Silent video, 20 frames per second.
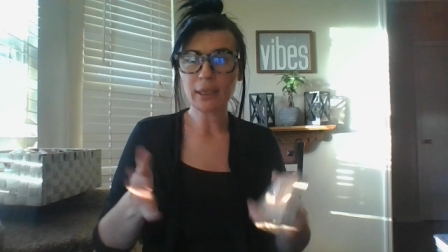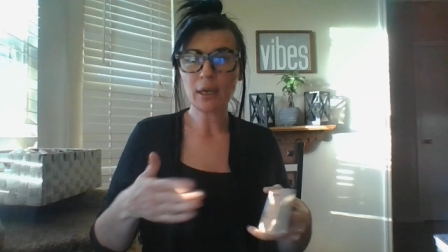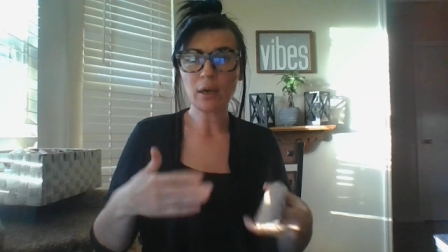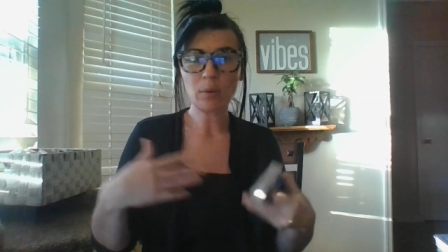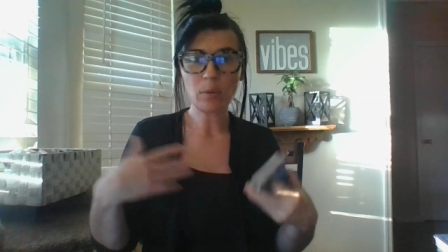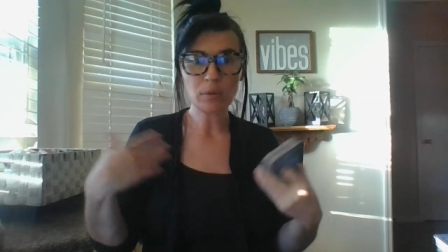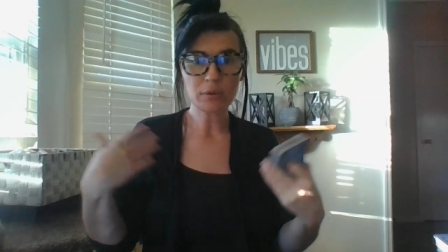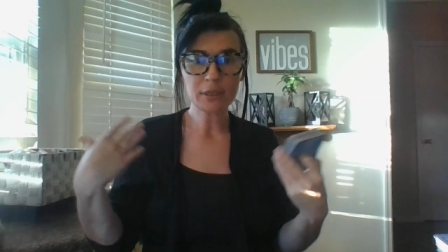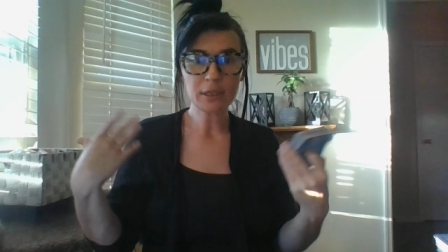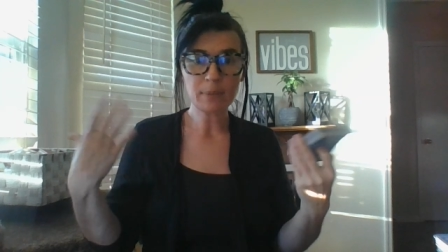
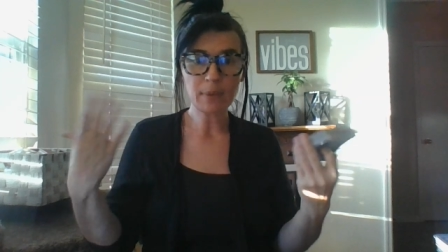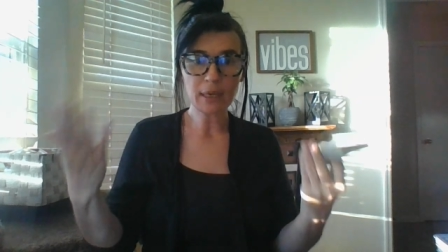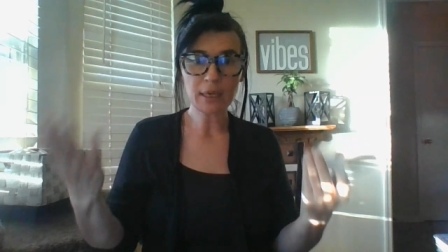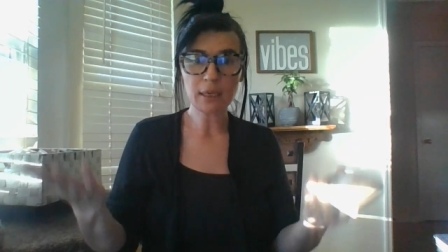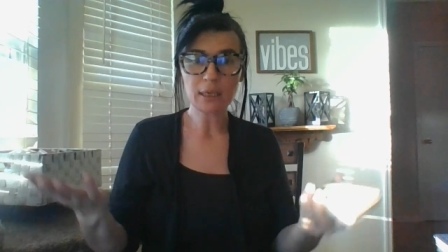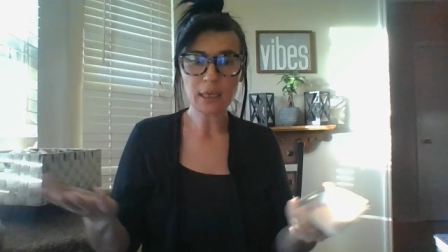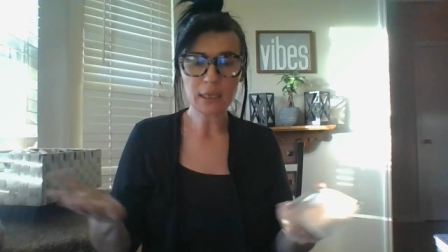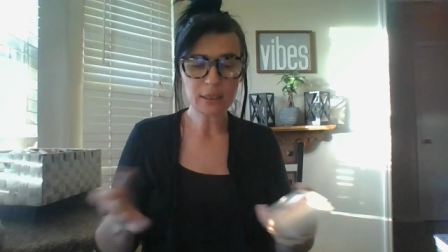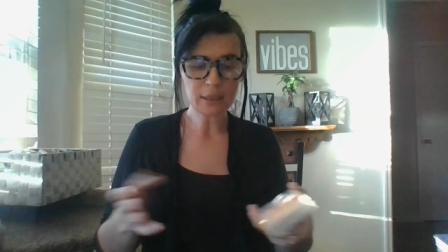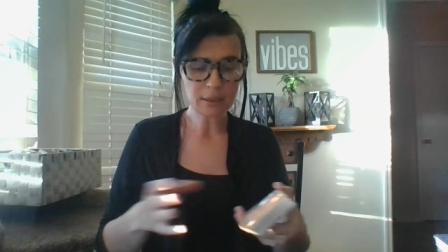Leo, or somebody
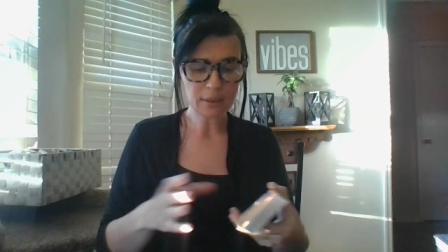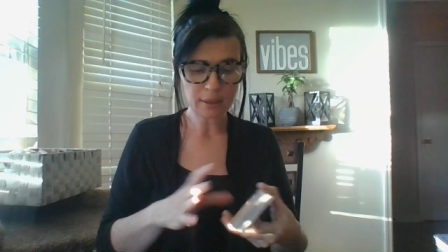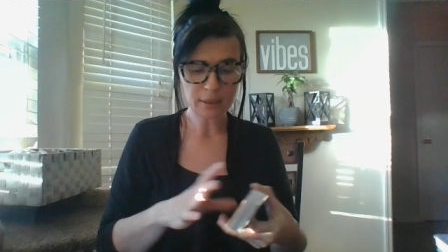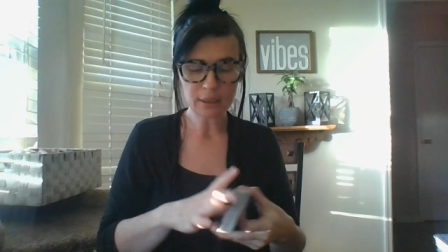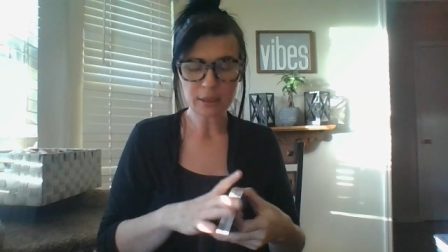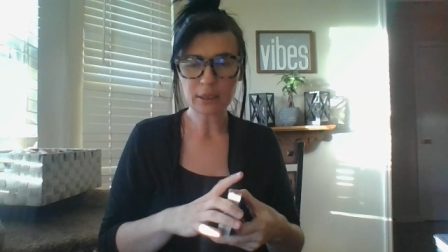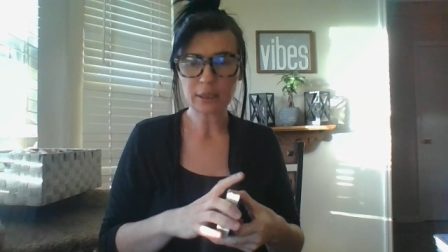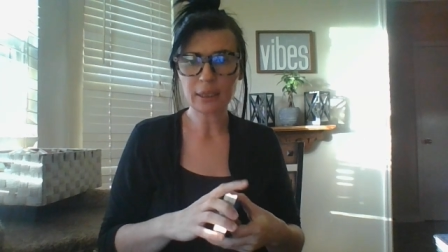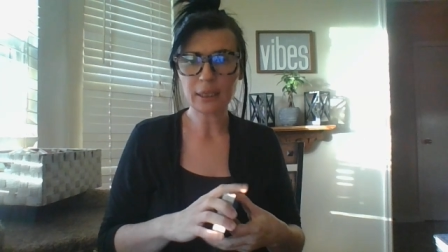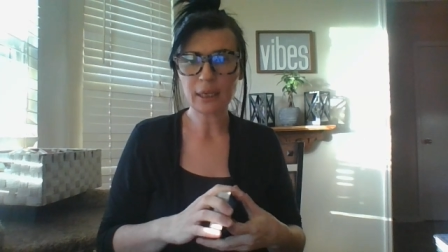connected to
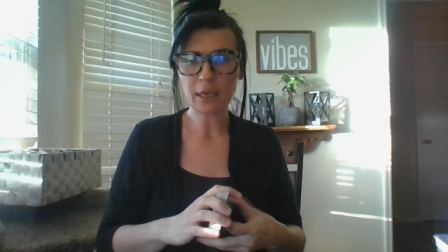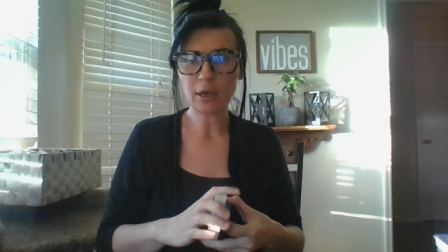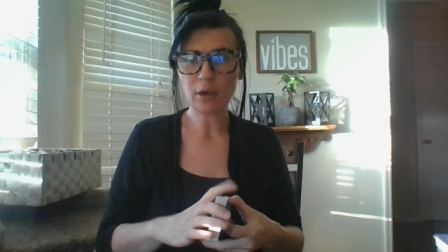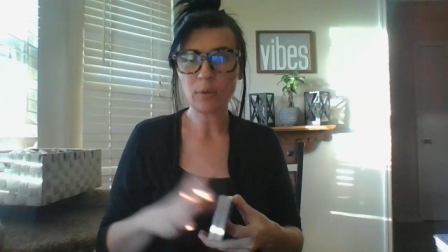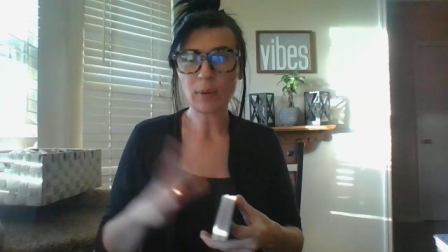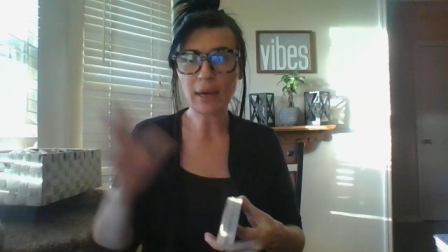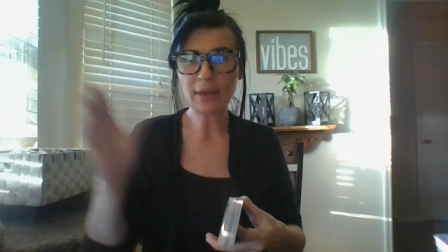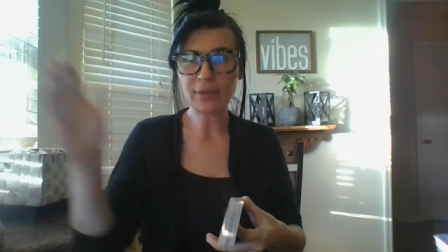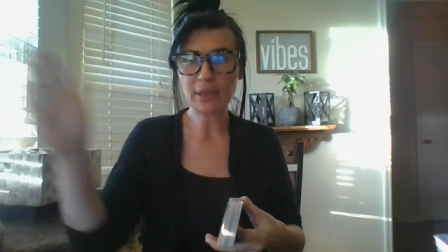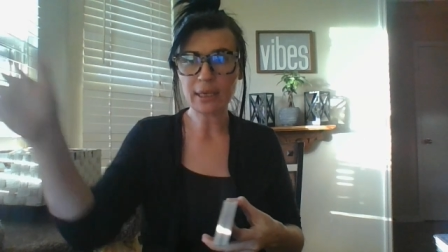this
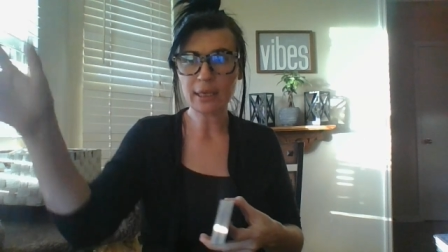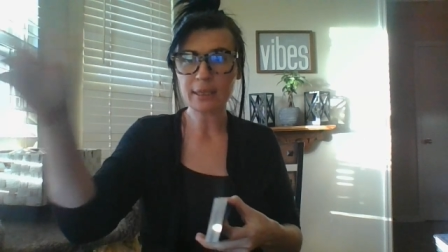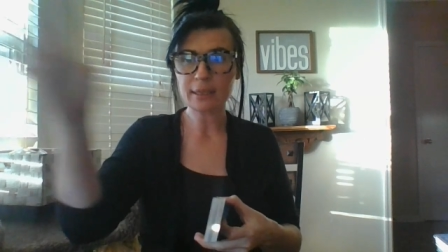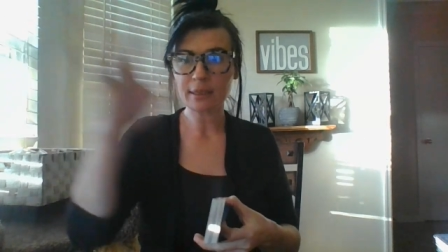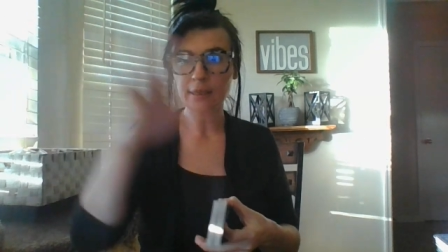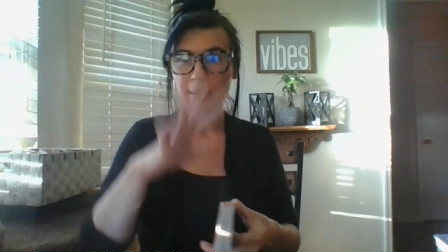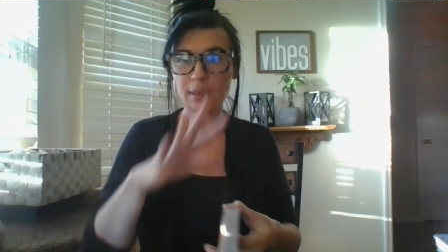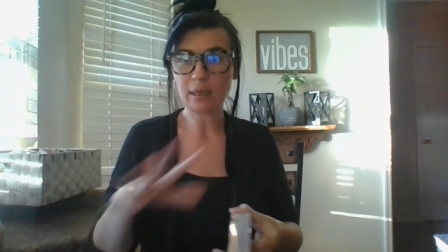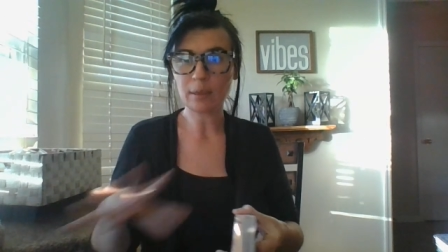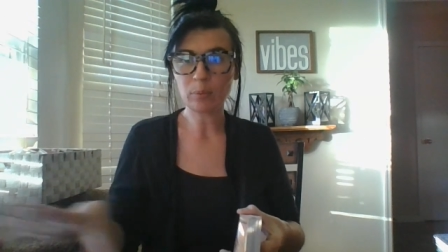Leo, I think
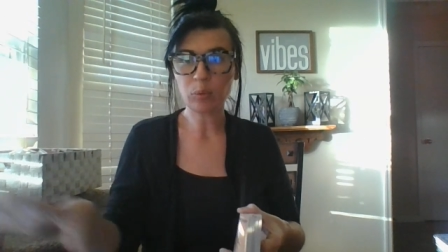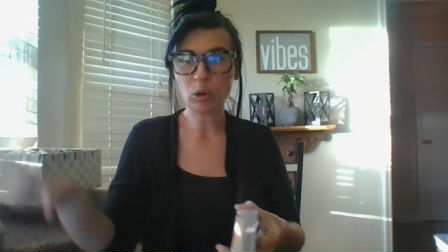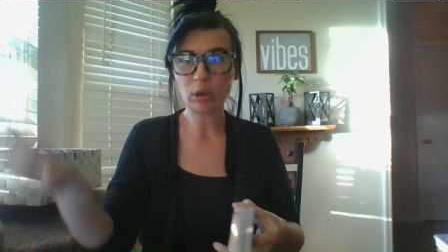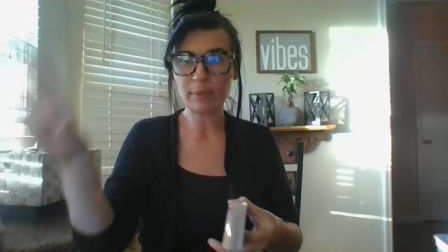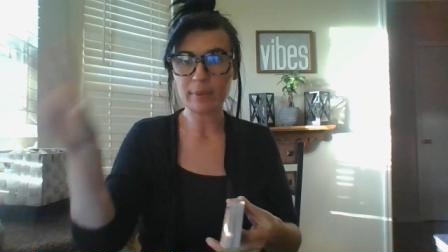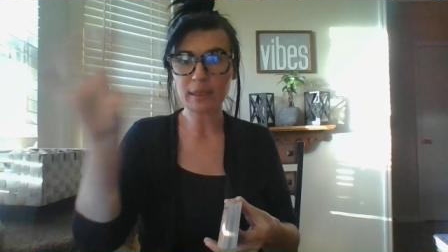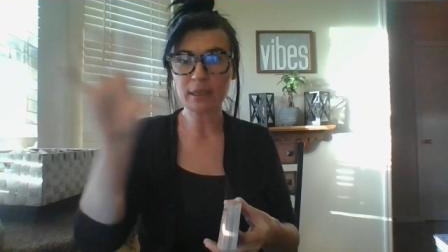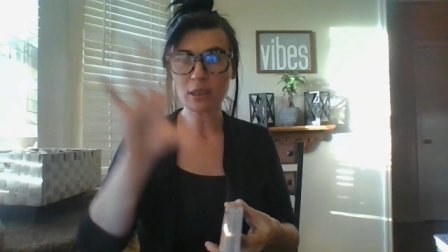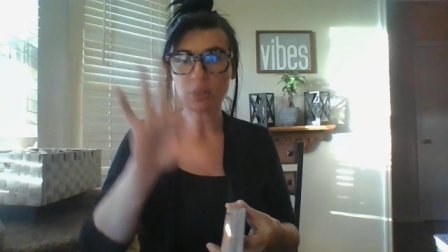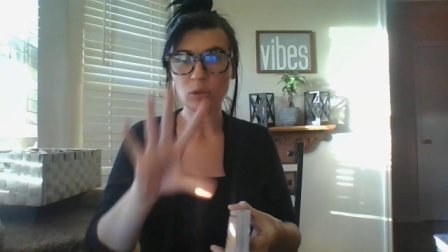it's in the
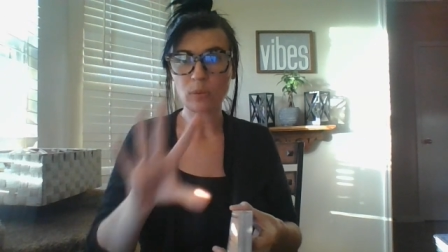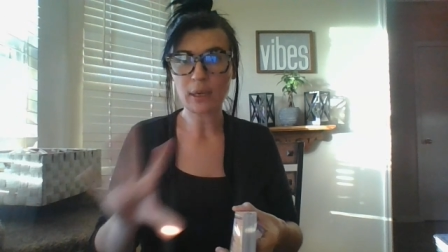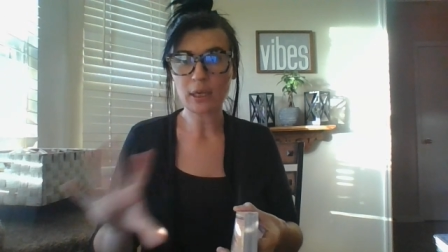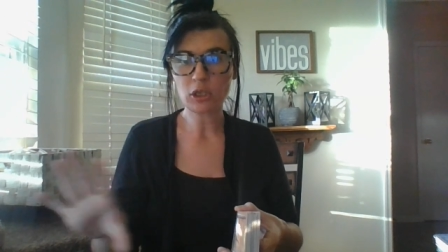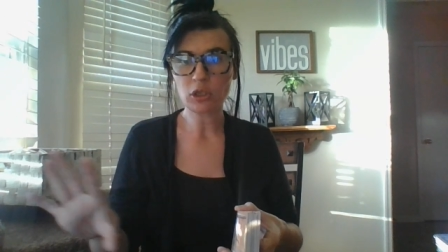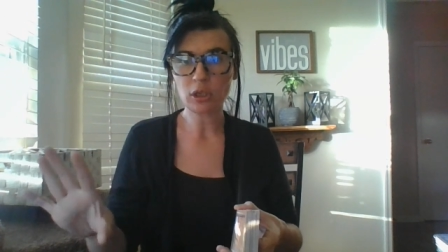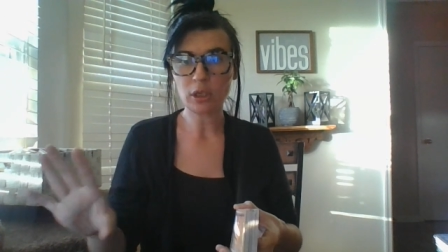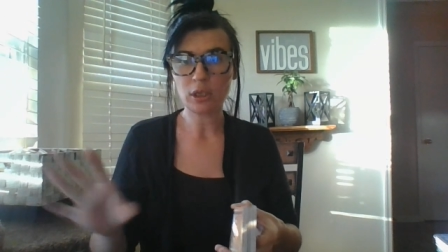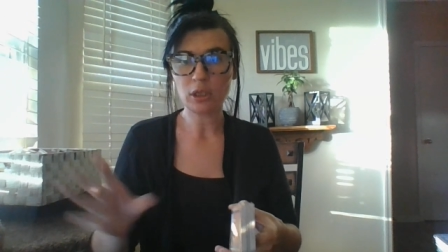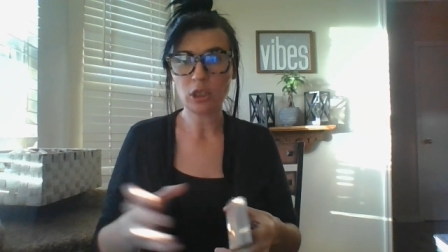employment
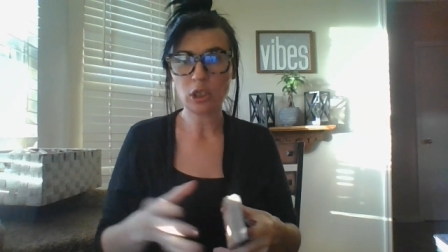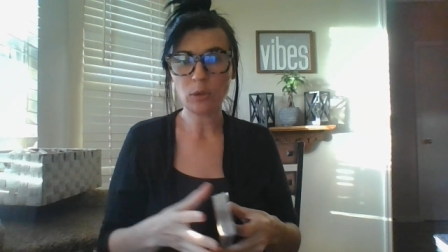situation.